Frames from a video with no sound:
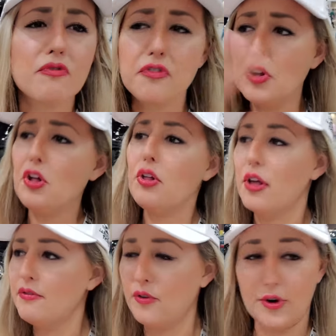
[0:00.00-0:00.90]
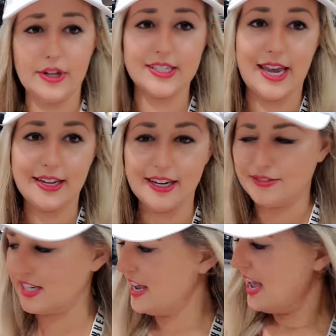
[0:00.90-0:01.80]
full of Ford
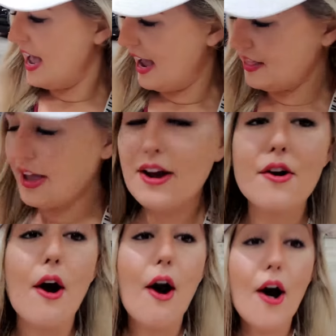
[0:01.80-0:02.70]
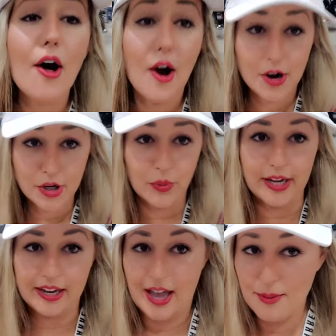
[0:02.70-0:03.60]
executives, and they are all
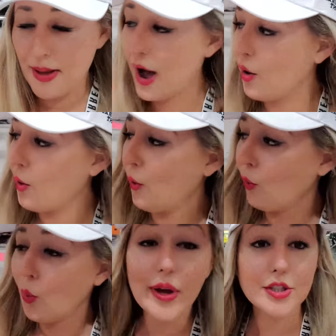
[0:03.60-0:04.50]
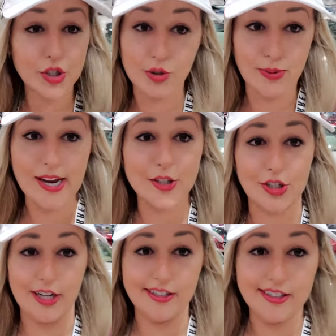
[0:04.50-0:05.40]
arguing about which
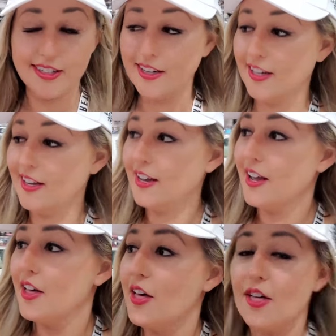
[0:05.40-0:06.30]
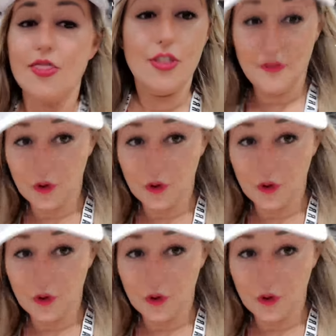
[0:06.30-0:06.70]
direction the